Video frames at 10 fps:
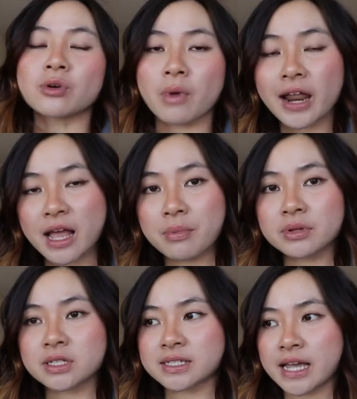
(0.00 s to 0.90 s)
So I'm not
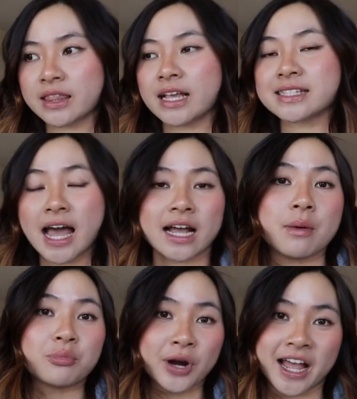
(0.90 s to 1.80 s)
able to say the
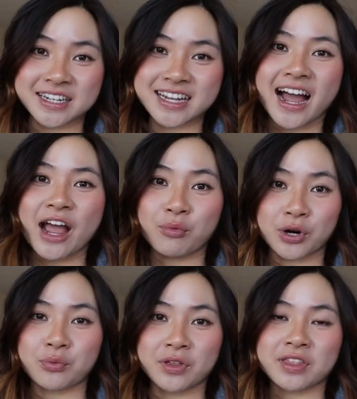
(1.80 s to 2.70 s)
exact brand I
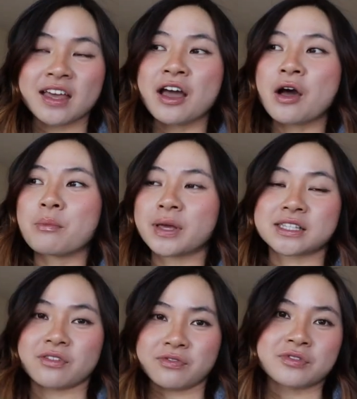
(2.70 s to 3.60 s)
work with
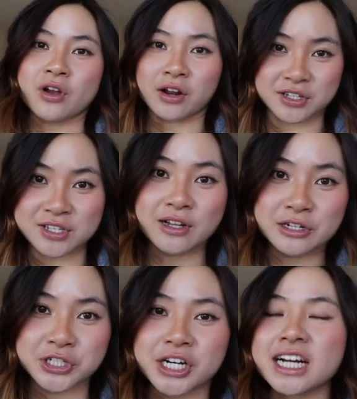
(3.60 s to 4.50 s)
because of
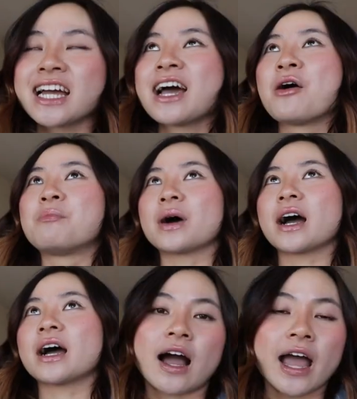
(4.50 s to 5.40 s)
non-disclosure,
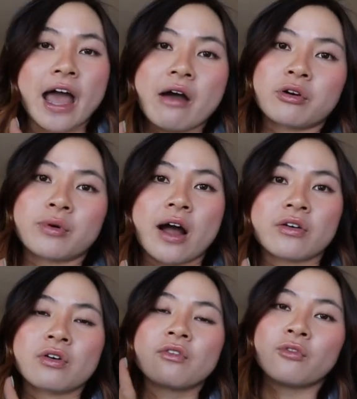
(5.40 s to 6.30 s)
but I have
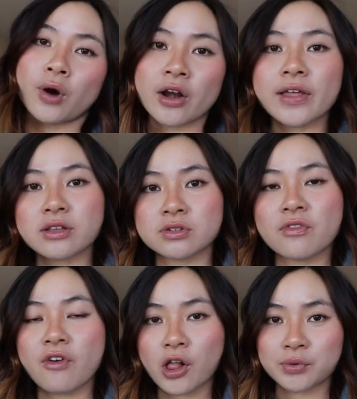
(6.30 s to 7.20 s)
around
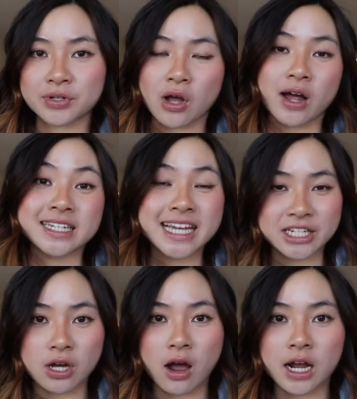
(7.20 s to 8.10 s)
400,000 followers on
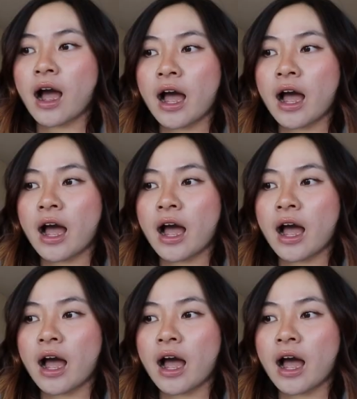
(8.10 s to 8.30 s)
TikTok.